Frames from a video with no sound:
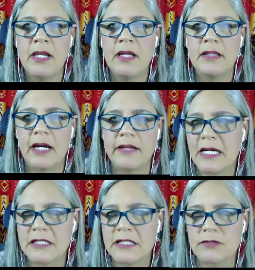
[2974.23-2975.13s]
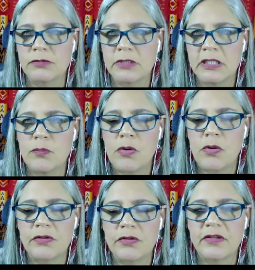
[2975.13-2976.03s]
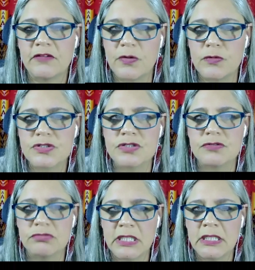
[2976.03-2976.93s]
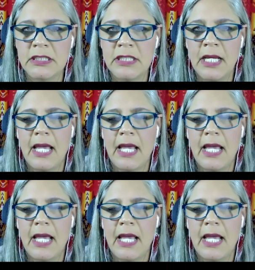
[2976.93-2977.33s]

I think that's a really important thing for folks to read.